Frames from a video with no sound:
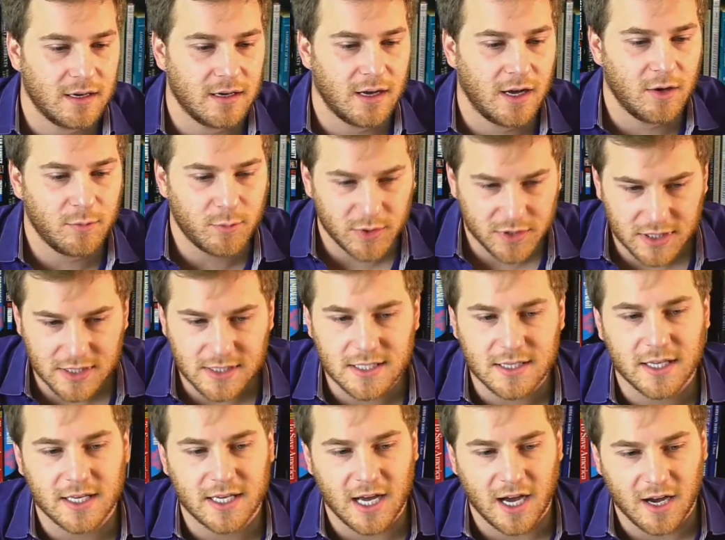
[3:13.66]
I'll put these
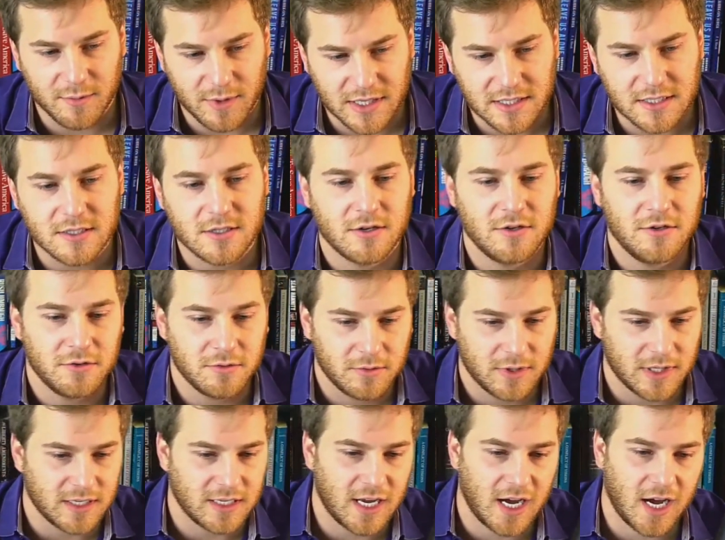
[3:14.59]
in the comments so you
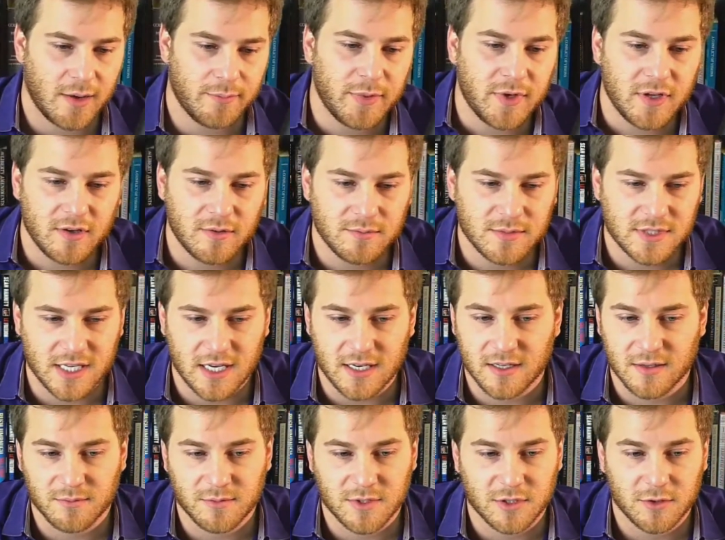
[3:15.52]
can copy them, send
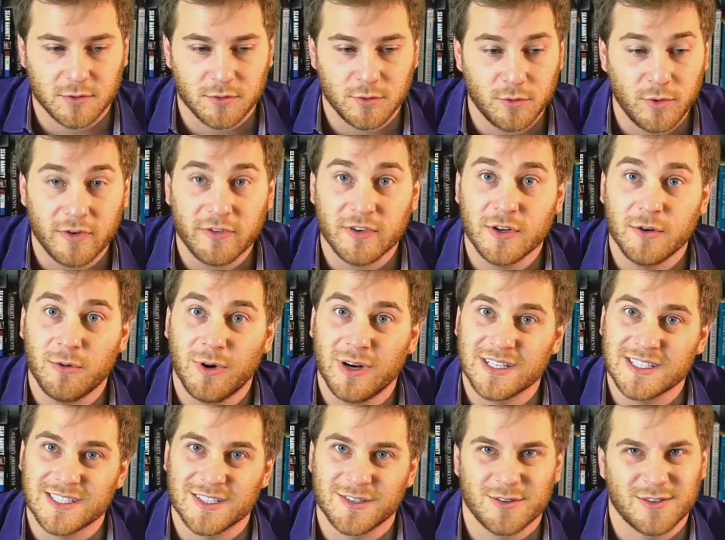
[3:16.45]
them to whoever you
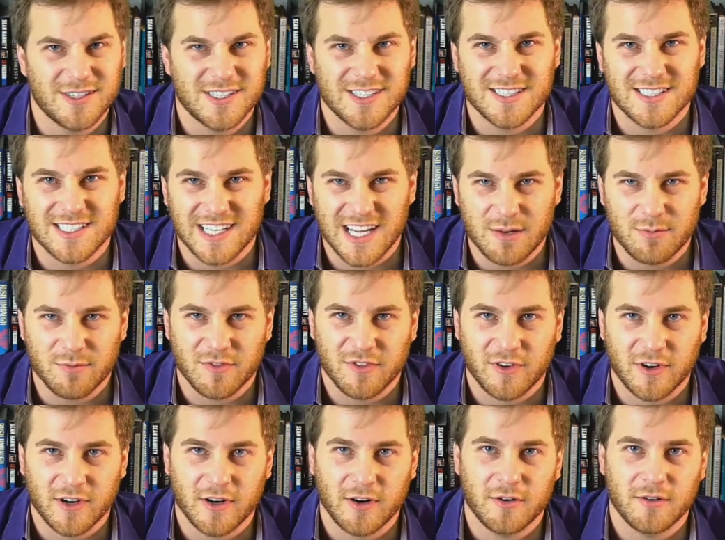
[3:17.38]
want to, or just keep them
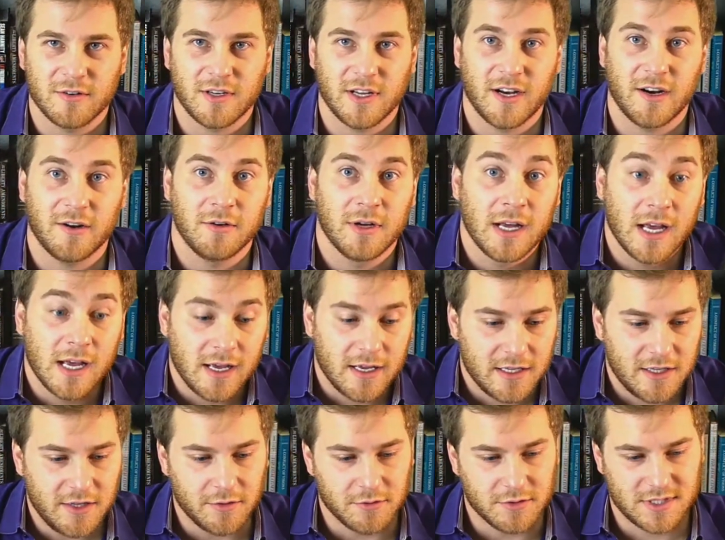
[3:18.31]
for your own, you know,
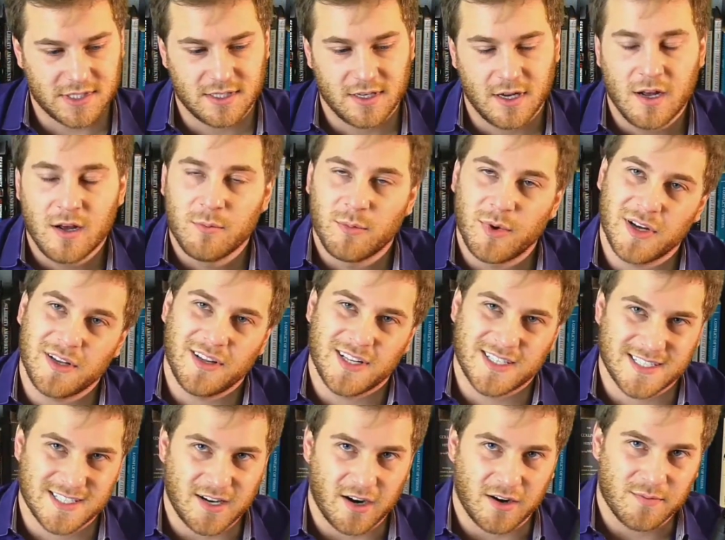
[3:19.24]
use. But
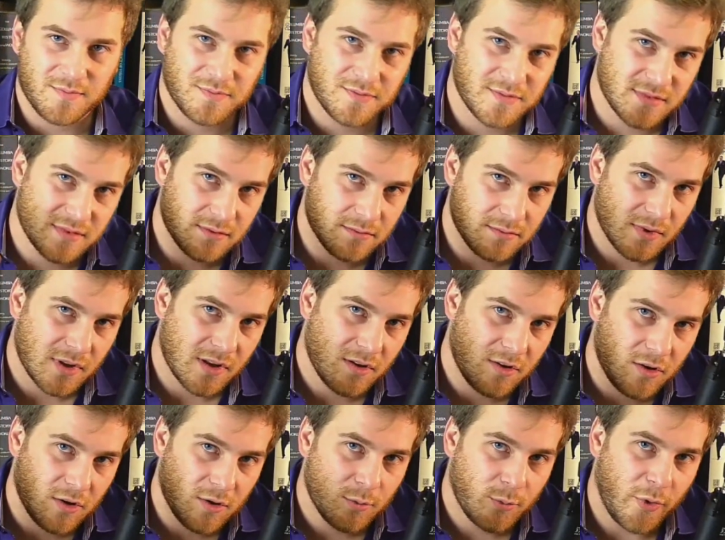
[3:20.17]
let's start.
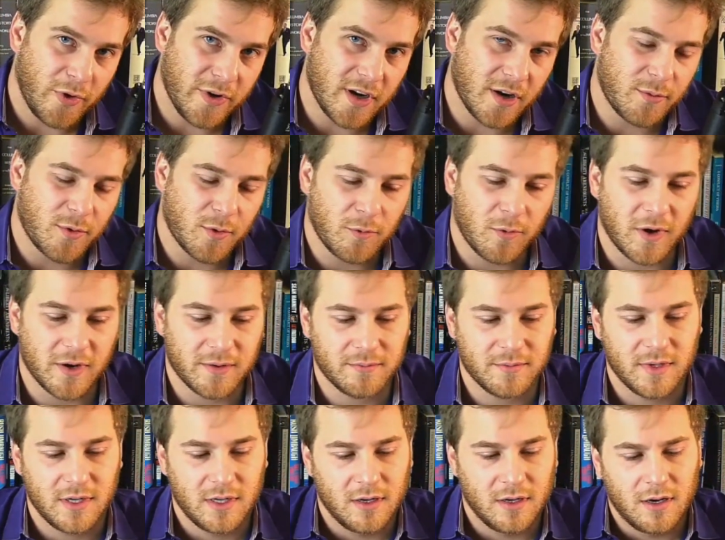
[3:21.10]
Point number
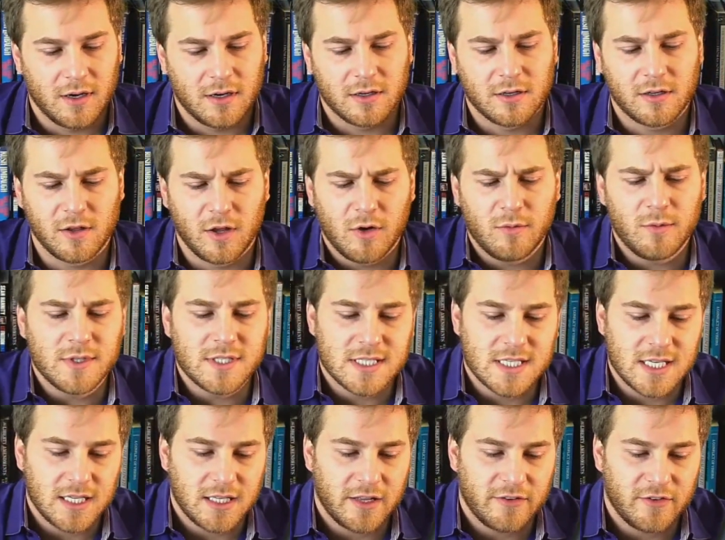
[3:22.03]
one, global
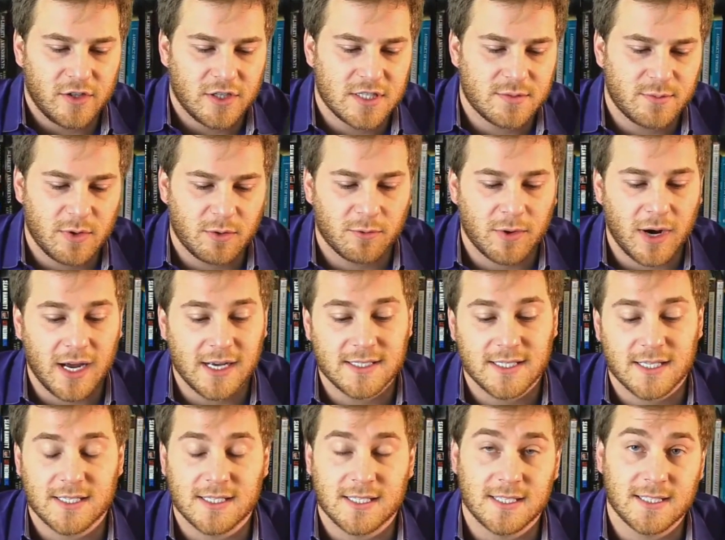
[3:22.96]
sea level has been
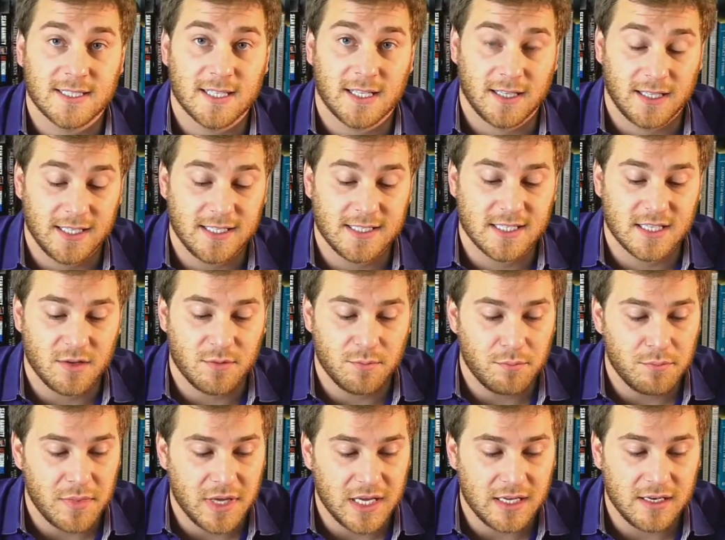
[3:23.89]
rising since at least the
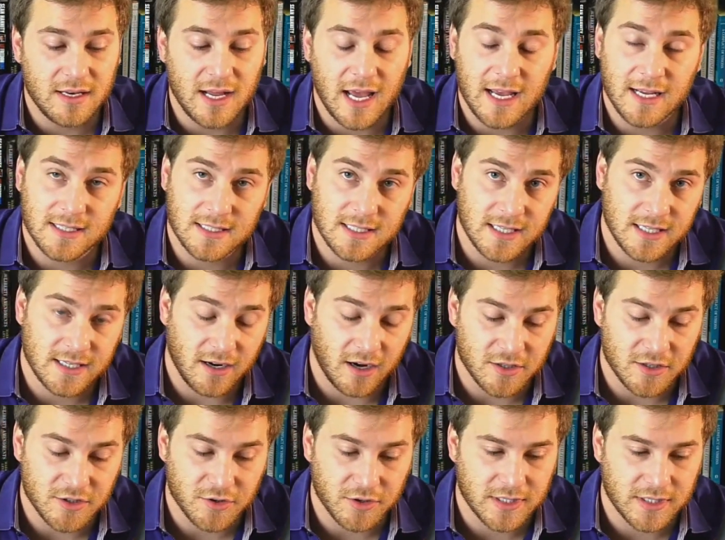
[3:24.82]
mid eighteen
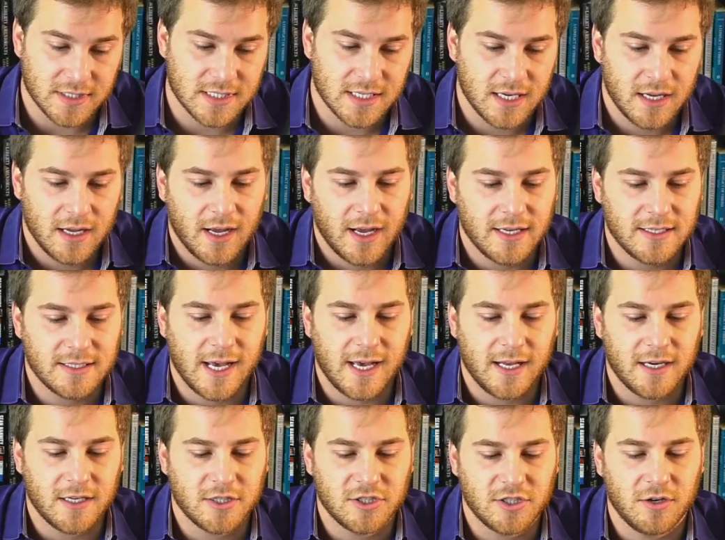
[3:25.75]
hundreds, and
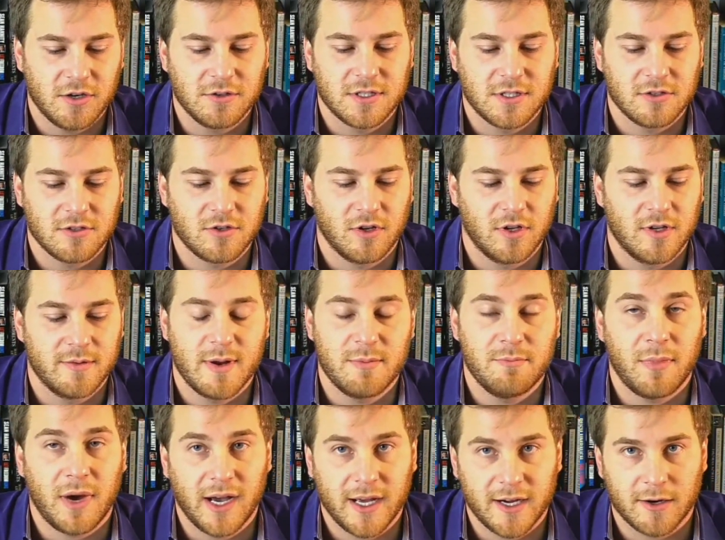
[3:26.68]
data shows there's only
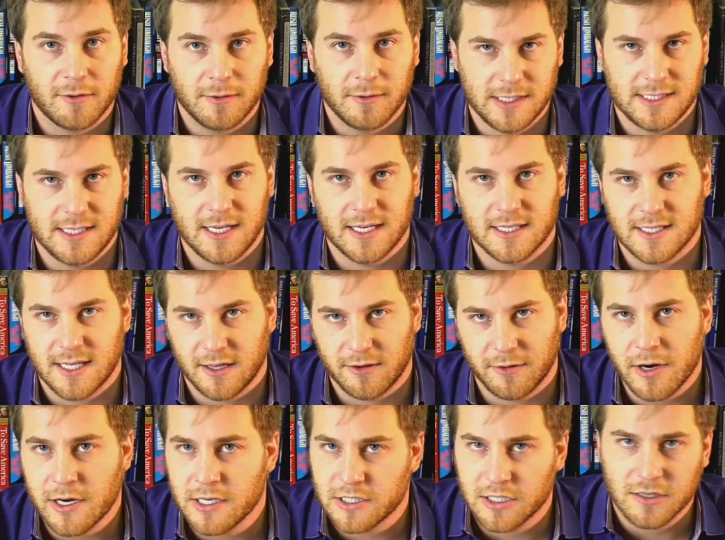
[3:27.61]
been minor recent
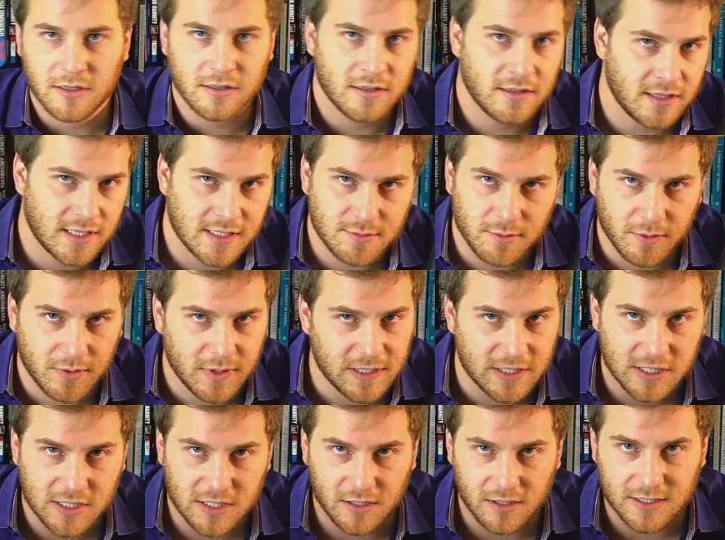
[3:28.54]
acceleration. That's what we
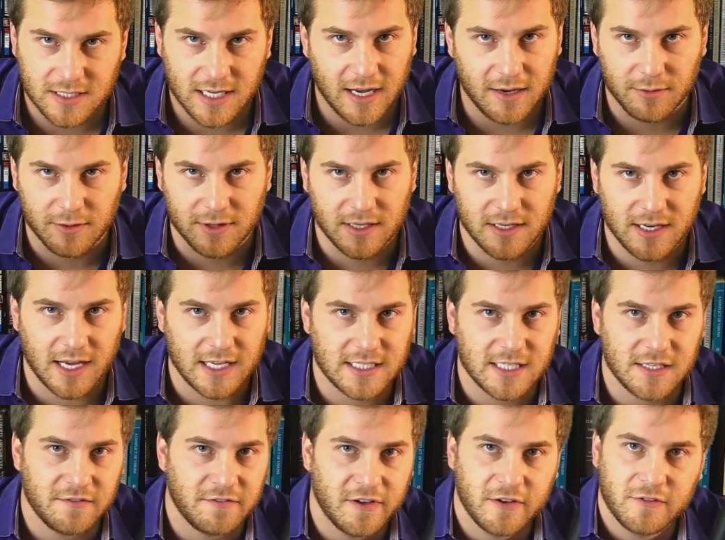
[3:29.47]
just looked at with the
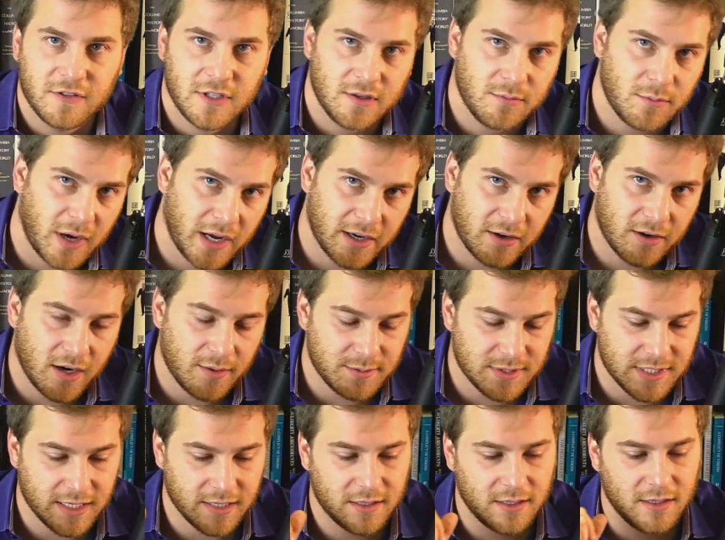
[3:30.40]
nineteen fifty minor uptick.